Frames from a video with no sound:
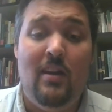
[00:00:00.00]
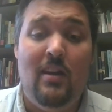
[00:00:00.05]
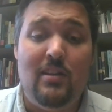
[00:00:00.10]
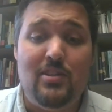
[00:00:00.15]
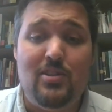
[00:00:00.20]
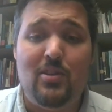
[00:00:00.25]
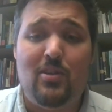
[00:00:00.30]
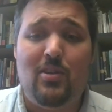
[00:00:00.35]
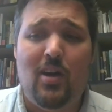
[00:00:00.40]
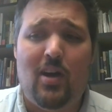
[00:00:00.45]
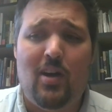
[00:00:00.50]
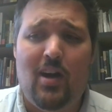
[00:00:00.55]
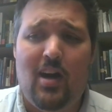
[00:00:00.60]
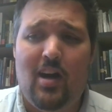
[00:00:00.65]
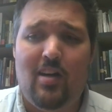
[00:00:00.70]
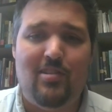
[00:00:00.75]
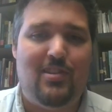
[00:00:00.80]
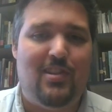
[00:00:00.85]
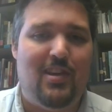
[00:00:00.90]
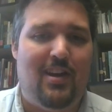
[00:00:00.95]
So go
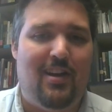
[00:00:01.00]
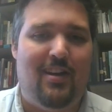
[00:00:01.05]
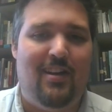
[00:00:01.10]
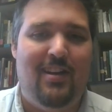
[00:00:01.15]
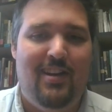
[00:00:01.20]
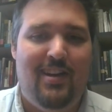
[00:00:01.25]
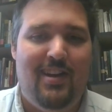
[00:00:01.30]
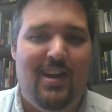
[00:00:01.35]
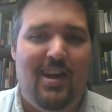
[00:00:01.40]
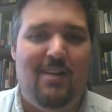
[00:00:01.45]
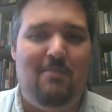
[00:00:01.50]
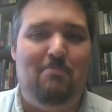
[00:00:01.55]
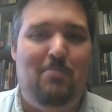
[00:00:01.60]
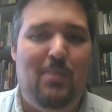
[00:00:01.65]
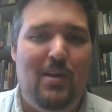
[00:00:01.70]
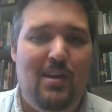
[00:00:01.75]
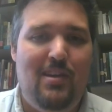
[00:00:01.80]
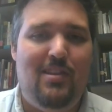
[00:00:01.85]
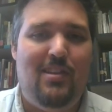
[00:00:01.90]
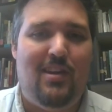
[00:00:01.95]
out there and
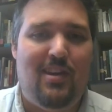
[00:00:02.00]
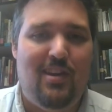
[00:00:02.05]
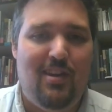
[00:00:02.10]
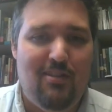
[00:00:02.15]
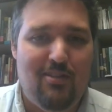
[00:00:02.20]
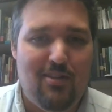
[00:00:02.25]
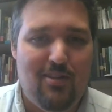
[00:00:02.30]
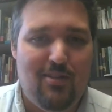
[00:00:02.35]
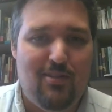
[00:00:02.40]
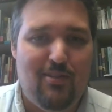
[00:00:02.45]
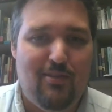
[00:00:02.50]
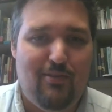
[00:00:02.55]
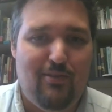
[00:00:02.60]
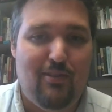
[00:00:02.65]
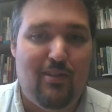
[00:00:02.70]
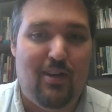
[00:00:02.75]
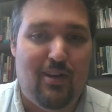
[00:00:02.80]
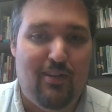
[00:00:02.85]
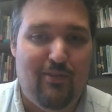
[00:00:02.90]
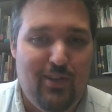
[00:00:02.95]
be the hero of,
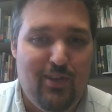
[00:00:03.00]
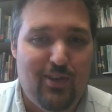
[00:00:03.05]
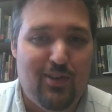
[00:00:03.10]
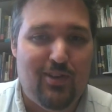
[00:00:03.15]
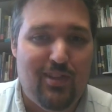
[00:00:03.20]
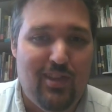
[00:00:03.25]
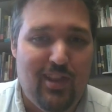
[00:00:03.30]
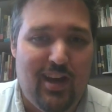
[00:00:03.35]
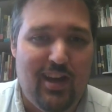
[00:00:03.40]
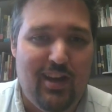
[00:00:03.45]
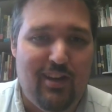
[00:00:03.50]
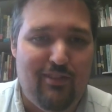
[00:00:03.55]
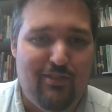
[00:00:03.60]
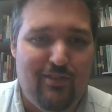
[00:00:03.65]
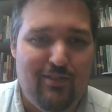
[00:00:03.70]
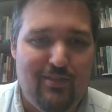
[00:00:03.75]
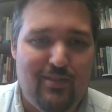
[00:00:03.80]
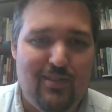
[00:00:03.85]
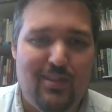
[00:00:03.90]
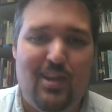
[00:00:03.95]
of, your
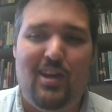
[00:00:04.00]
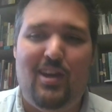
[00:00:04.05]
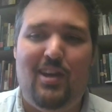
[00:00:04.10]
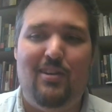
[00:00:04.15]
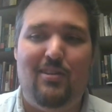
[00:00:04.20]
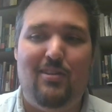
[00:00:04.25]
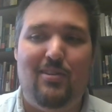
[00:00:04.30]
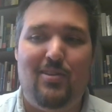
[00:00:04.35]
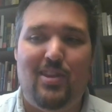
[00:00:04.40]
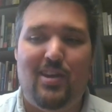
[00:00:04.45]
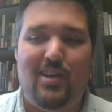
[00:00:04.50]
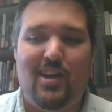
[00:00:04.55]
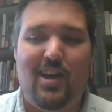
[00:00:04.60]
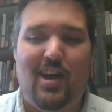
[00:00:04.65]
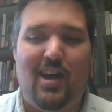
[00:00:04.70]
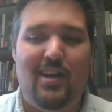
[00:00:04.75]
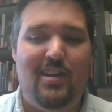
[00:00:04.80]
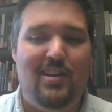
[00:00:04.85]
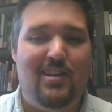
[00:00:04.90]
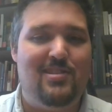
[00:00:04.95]
life, the hero that
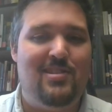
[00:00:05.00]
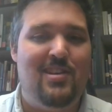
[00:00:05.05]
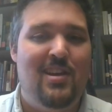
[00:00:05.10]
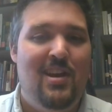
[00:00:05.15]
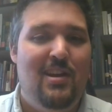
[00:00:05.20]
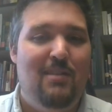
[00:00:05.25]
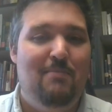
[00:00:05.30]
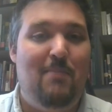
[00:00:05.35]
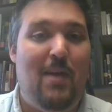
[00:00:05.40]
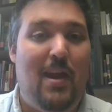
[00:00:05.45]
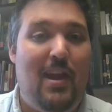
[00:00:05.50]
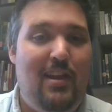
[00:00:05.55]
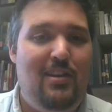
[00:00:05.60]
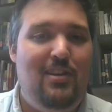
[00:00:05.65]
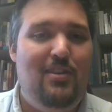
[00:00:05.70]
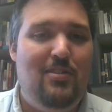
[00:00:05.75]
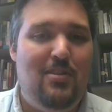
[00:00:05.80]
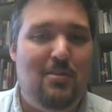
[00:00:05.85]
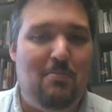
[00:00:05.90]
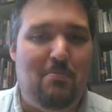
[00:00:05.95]
God has made
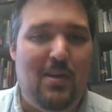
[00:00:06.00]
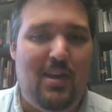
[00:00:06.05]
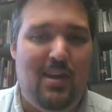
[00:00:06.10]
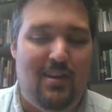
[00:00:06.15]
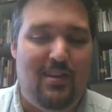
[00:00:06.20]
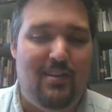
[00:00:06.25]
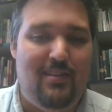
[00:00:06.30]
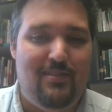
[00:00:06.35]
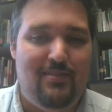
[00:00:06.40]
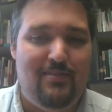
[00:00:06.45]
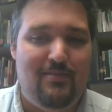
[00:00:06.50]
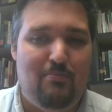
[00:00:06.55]
you to be.